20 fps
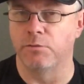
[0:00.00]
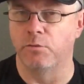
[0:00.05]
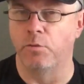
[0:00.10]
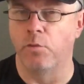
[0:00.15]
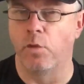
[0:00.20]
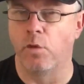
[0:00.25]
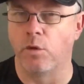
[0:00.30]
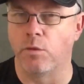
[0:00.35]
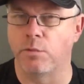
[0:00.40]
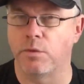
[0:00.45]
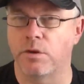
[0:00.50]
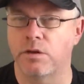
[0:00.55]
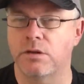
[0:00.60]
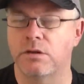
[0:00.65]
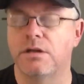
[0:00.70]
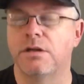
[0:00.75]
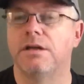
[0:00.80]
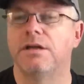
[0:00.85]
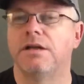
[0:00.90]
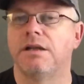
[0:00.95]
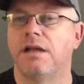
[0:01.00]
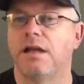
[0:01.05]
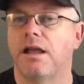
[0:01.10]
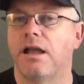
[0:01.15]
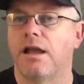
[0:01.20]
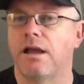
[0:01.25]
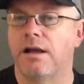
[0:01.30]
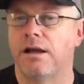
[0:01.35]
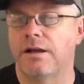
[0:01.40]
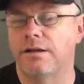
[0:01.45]
warmer,
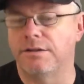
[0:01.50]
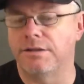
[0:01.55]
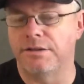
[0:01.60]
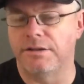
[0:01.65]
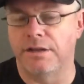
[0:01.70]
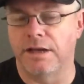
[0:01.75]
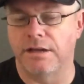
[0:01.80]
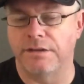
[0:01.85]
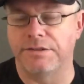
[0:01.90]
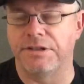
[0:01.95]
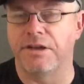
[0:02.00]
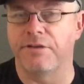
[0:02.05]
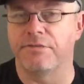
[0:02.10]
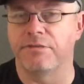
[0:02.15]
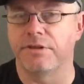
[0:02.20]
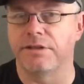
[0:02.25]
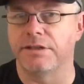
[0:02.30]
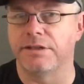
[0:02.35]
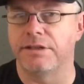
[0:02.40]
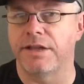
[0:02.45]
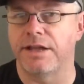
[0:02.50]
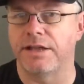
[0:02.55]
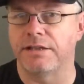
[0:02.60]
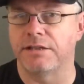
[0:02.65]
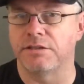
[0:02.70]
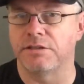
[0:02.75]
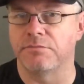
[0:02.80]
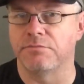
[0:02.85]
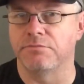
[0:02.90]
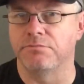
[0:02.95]
I'll definitely take
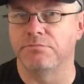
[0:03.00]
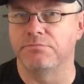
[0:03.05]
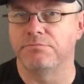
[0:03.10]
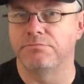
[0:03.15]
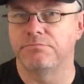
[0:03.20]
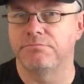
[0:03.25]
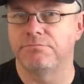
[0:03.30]
some